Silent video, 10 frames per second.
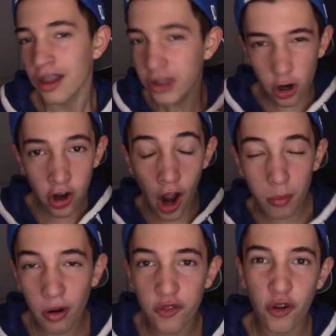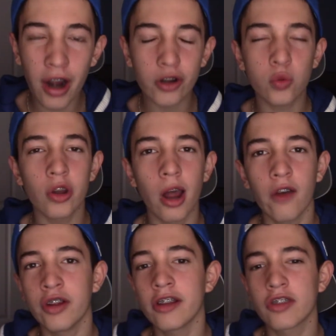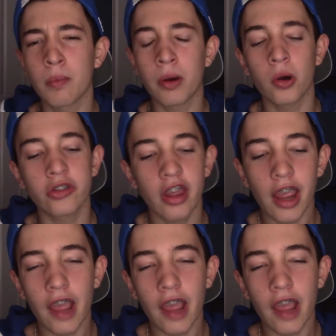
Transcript: Leo Komarov fires one off, hits the post.